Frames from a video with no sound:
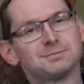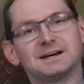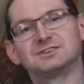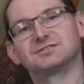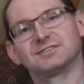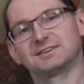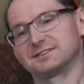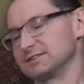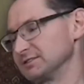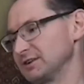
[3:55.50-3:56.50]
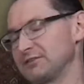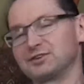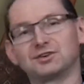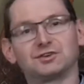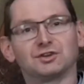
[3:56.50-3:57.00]
page of
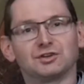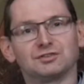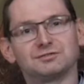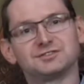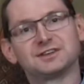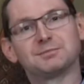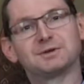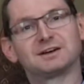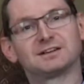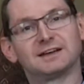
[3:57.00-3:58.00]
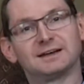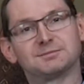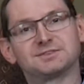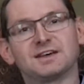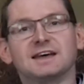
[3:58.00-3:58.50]
your statement of
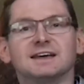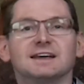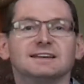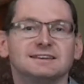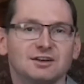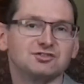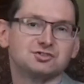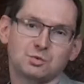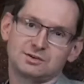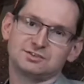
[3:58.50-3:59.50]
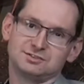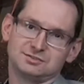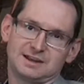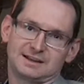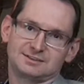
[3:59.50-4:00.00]
claims, tells you what to do
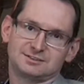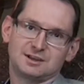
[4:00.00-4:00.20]
next.